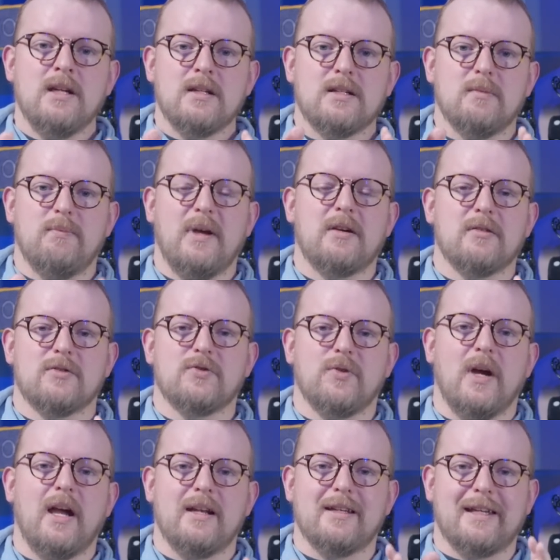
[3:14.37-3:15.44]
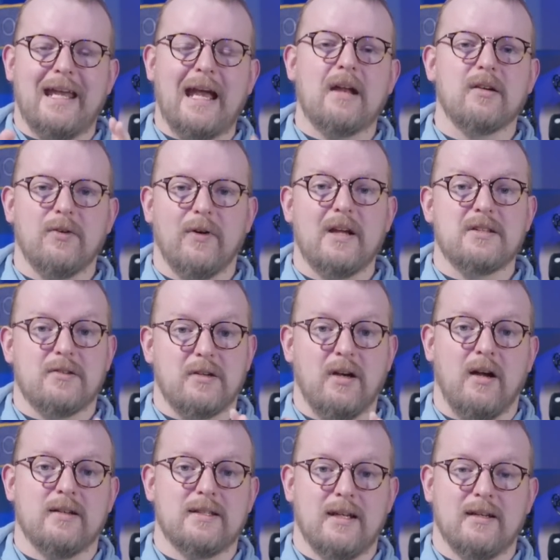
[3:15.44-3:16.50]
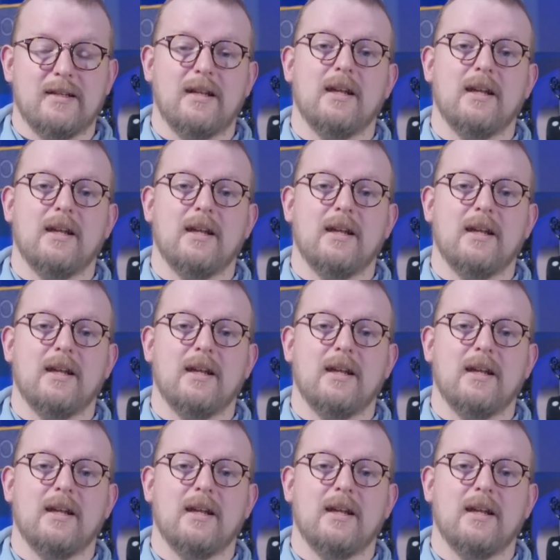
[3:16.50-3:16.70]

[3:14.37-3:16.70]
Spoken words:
to better try to categorize our content